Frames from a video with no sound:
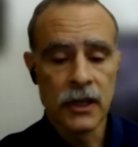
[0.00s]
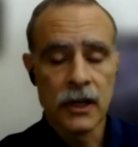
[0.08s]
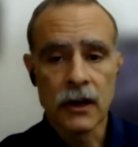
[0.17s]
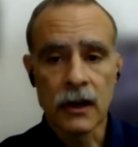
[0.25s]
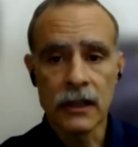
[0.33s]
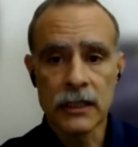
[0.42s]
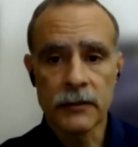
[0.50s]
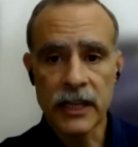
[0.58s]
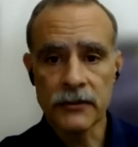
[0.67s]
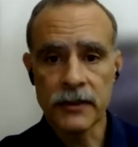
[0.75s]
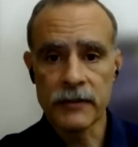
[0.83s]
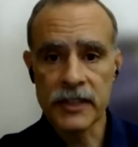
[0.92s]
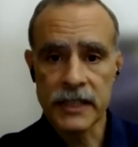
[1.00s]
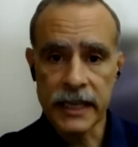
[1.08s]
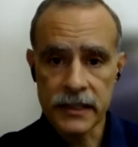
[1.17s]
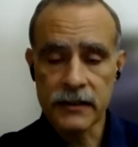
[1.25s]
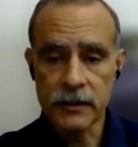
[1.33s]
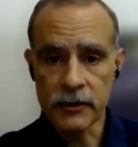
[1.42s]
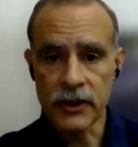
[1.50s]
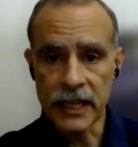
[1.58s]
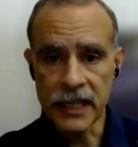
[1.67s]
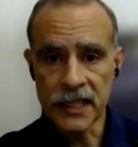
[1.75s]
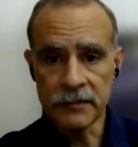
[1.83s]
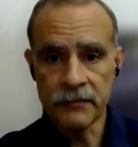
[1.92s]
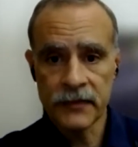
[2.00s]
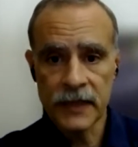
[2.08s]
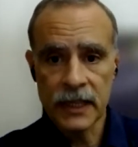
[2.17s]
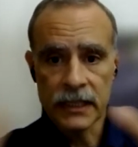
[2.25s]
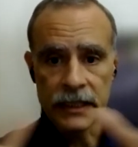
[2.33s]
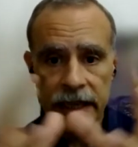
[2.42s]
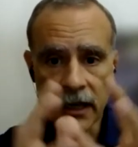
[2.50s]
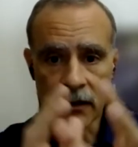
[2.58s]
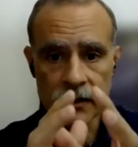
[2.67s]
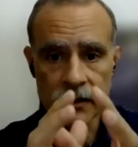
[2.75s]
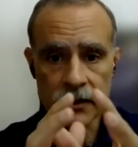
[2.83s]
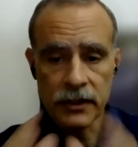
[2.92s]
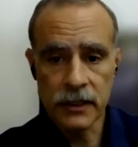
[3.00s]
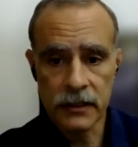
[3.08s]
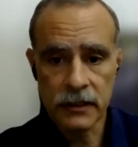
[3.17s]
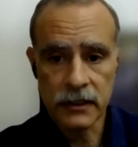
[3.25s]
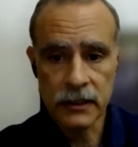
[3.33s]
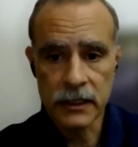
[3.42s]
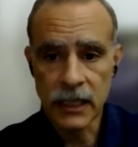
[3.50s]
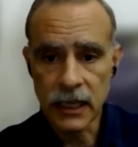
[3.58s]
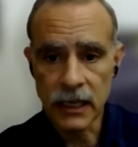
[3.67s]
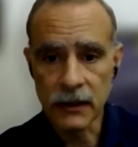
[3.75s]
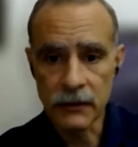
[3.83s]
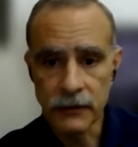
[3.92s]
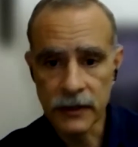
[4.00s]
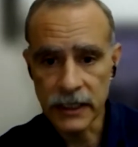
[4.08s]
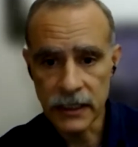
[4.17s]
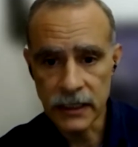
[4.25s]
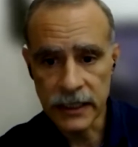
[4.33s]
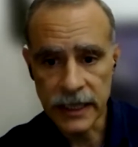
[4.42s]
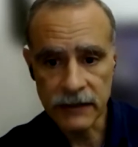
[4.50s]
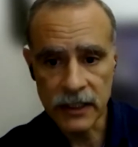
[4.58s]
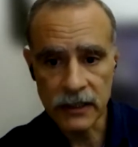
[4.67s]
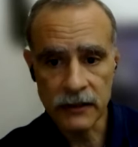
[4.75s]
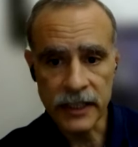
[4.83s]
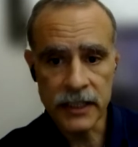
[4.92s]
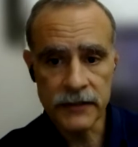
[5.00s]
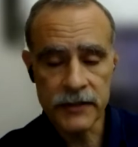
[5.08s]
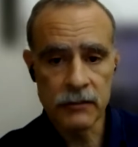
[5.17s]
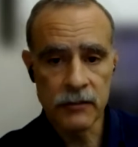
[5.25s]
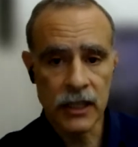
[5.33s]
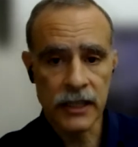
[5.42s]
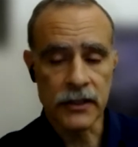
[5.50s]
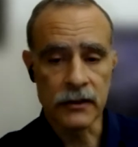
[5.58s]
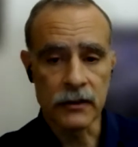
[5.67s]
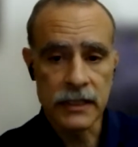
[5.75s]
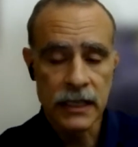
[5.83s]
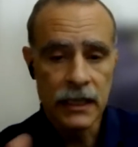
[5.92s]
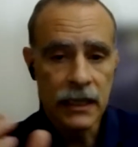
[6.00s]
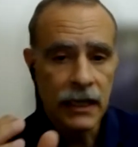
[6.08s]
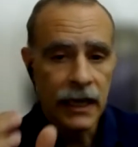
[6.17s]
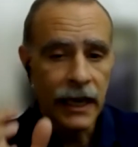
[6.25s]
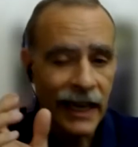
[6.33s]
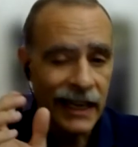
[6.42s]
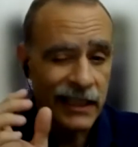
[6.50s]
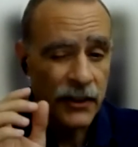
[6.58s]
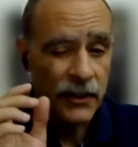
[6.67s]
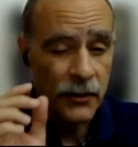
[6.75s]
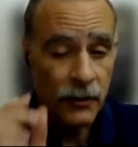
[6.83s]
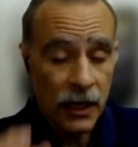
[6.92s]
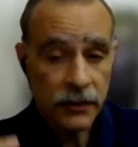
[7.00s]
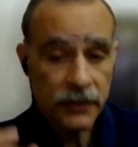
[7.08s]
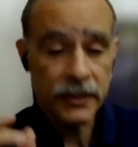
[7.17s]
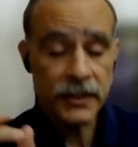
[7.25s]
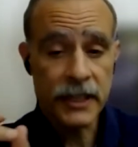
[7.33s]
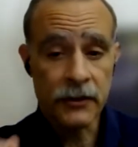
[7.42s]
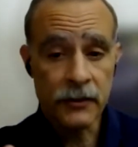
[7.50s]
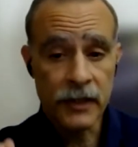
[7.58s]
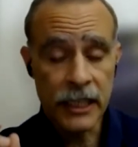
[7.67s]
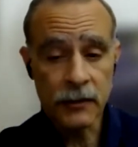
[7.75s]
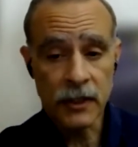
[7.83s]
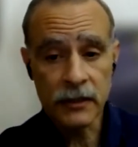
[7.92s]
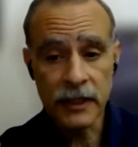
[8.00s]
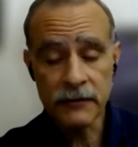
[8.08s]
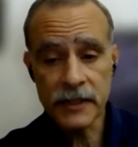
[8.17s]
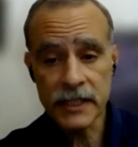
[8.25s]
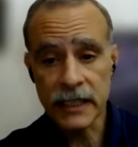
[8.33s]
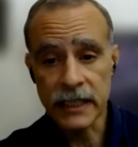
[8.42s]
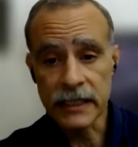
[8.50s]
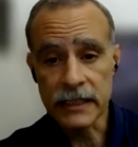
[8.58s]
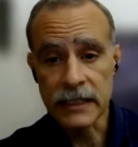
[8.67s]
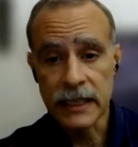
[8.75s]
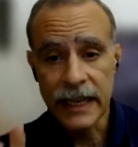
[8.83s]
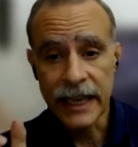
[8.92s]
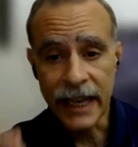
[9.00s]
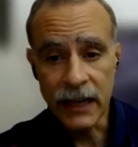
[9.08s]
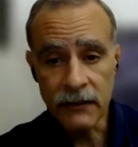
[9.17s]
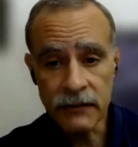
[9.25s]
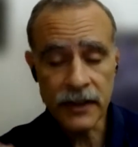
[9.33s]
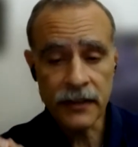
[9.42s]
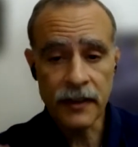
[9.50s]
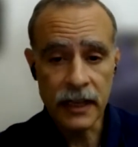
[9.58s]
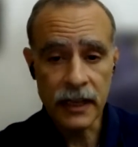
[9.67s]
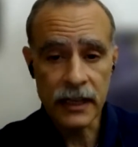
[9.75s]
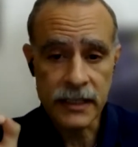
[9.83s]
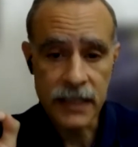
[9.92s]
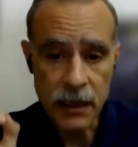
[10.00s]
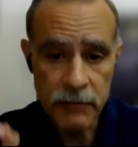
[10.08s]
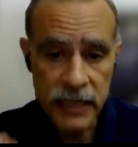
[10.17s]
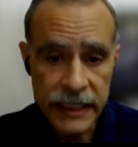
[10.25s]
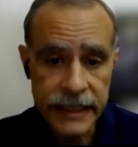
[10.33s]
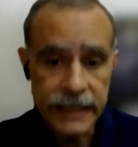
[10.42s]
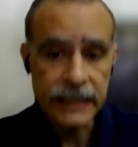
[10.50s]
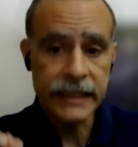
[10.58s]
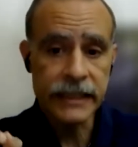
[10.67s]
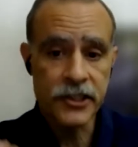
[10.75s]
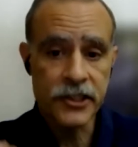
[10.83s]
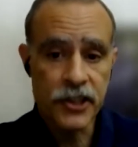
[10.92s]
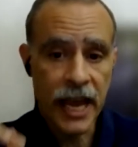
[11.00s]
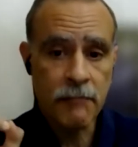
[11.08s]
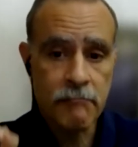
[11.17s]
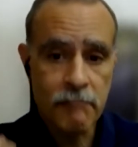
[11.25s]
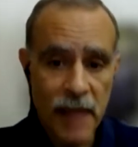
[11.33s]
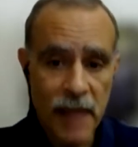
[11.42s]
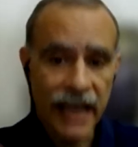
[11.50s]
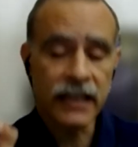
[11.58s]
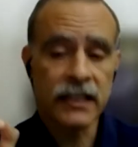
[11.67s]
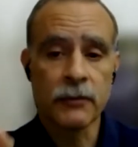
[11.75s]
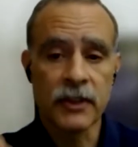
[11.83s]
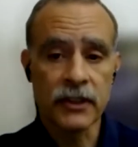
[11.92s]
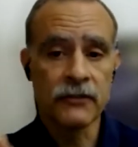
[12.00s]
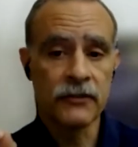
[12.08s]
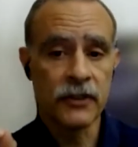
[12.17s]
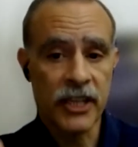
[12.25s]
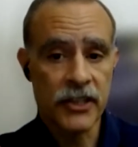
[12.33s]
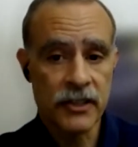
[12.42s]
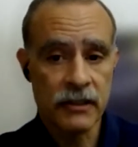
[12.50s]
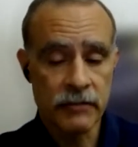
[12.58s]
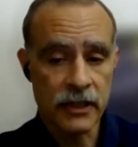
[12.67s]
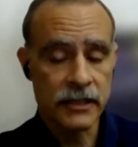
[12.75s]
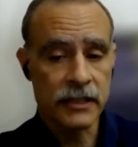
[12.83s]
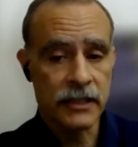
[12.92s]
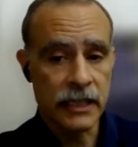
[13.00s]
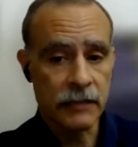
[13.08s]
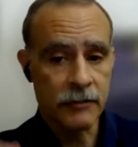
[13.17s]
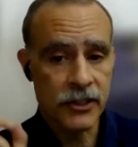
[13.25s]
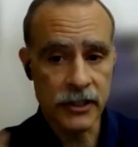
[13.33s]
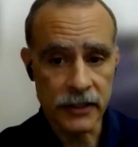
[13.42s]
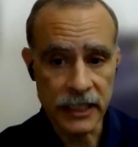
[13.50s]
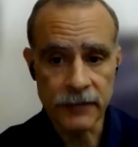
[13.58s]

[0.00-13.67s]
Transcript: all the way from the size of the brain down to the level of individual molecules. And throughout this, I really want to emphasize everything is completely jam-packed with information processing machinery.